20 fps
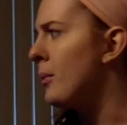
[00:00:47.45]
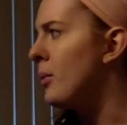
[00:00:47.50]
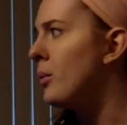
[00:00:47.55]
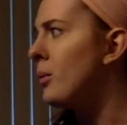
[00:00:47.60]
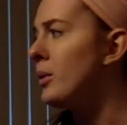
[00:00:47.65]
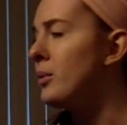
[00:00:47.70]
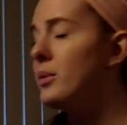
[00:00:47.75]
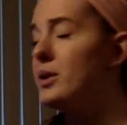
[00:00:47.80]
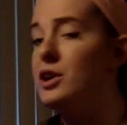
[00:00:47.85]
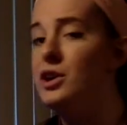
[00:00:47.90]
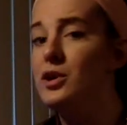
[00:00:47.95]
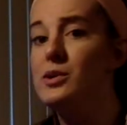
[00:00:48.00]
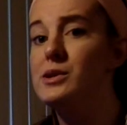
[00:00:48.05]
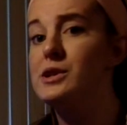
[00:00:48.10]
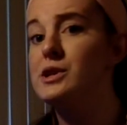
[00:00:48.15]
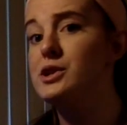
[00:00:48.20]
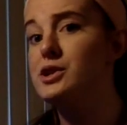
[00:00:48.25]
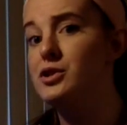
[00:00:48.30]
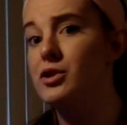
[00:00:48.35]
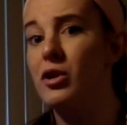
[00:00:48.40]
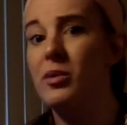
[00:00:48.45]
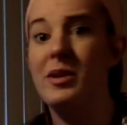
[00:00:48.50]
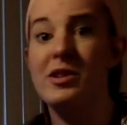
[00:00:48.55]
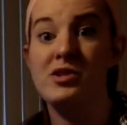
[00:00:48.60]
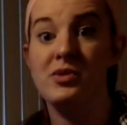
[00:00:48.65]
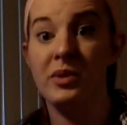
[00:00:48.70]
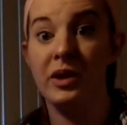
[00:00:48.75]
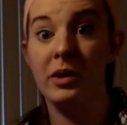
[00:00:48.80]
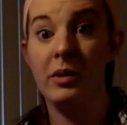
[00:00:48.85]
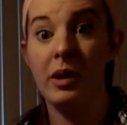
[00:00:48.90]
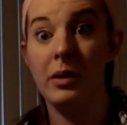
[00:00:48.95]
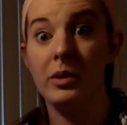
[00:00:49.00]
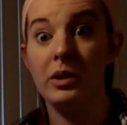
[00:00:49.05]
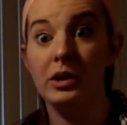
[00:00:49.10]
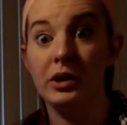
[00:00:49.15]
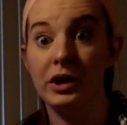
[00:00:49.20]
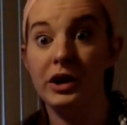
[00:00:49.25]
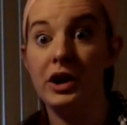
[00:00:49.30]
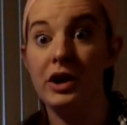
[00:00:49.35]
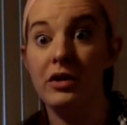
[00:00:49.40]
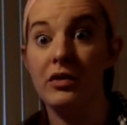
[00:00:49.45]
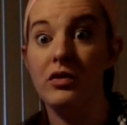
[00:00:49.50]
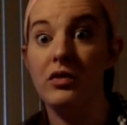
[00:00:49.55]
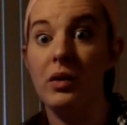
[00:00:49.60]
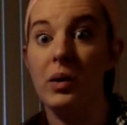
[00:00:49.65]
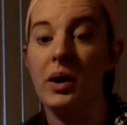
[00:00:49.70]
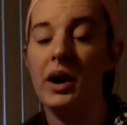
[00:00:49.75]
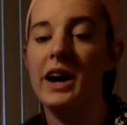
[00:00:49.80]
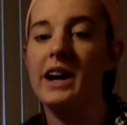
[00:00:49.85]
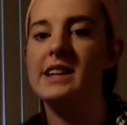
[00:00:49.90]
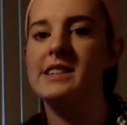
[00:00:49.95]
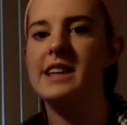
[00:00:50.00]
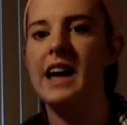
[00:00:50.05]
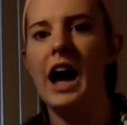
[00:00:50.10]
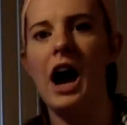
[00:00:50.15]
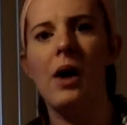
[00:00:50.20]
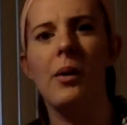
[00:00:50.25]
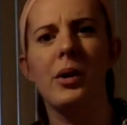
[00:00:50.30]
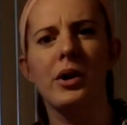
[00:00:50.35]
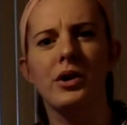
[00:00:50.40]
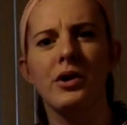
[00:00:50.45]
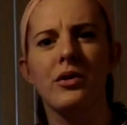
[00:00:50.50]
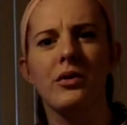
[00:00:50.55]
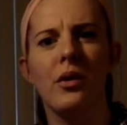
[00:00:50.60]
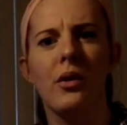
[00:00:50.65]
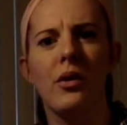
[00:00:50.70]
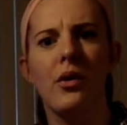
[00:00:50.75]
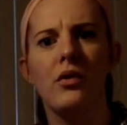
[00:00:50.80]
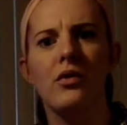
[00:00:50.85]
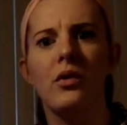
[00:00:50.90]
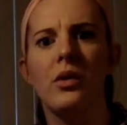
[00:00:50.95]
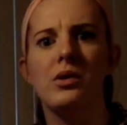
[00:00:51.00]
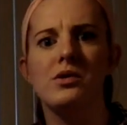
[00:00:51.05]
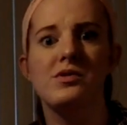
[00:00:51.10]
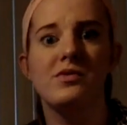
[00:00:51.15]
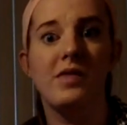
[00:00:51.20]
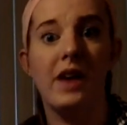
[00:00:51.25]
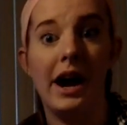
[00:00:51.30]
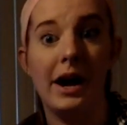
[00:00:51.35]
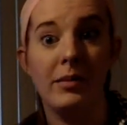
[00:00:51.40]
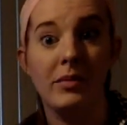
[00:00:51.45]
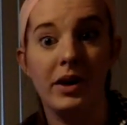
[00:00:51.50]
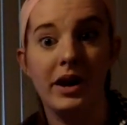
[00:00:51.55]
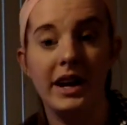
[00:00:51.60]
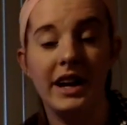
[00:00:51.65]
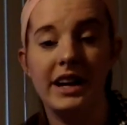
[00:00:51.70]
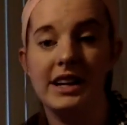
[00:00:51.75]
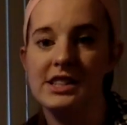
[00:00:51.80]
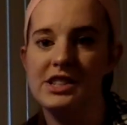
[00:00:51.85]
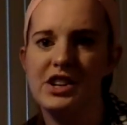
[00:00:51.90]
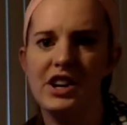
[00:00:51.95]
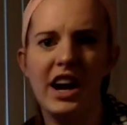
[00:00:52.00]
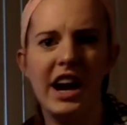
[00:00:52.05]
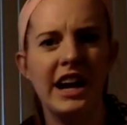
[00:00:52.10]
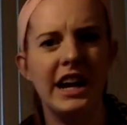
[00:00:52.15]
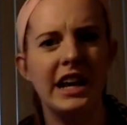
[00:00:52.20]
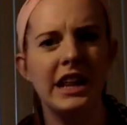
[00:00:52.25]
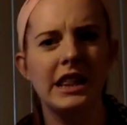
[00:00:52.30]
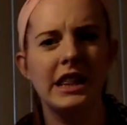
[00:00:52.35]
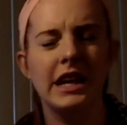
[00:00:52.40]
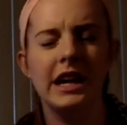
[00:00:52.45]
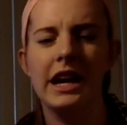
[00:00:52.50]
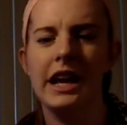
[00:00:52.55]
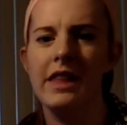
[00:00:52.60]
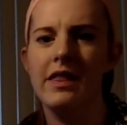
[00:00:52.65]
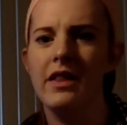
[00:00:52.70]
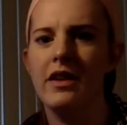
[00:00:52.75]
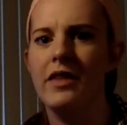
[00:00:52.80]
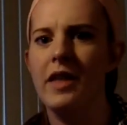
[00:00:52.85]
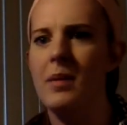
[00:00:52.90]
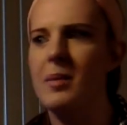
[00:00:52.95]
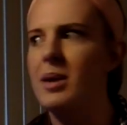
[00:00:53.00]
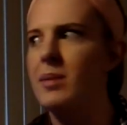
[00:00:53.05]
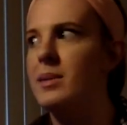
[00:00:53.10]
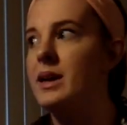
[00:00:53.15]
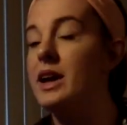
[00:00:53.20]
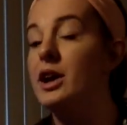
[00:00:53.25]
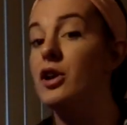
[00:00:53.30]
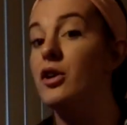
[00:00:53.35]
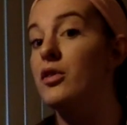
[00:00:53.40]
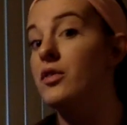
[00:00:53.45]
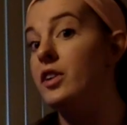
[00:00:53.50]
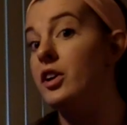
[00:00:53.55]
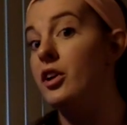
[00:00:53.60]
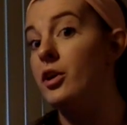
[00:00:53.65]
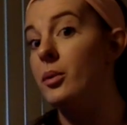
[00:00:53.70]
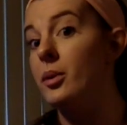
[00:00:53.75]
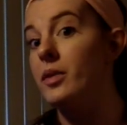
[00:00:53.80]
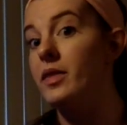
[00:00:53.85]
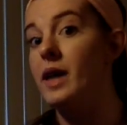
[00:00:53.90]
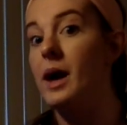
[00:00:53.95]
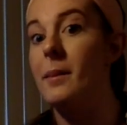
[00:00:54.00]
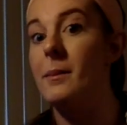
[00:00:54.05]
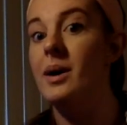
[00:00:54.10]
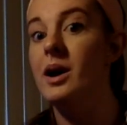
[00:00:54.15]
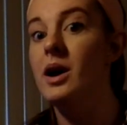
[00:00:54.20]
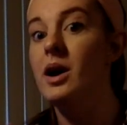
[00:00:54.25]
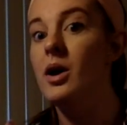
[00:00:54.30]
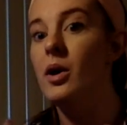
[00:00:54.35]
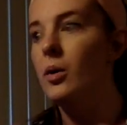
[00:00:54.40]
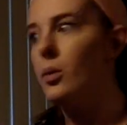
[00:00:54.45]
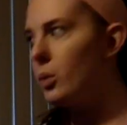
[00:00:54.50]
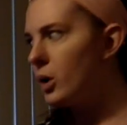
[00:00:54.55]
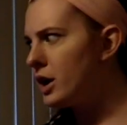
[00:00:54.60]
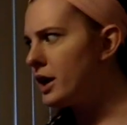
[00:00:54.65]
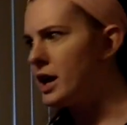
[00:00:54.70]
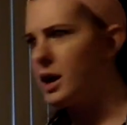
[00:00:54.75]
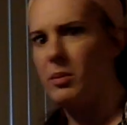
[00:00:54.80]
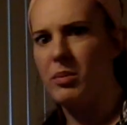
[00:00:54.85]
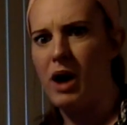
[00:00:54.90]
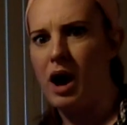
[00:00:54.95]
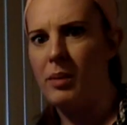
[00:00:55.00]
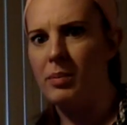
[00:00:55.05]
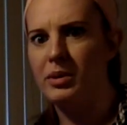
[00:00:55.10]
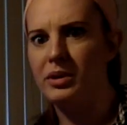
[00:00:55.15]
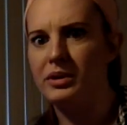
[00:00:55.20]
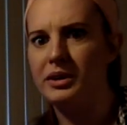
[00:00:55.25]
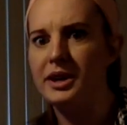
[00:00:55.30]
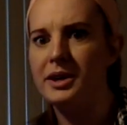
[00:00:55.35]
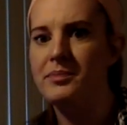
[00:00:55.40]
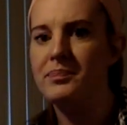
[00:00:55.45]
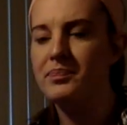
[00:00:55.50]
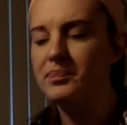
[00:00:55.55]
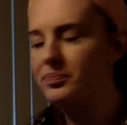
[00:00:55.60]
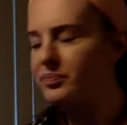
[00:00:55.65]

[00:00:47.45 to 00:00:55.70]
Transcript: When we use a strobe, that's really what we're looking for, is how are your vocal folds vibrating? Is there anything in there that may be interfering with them working properly?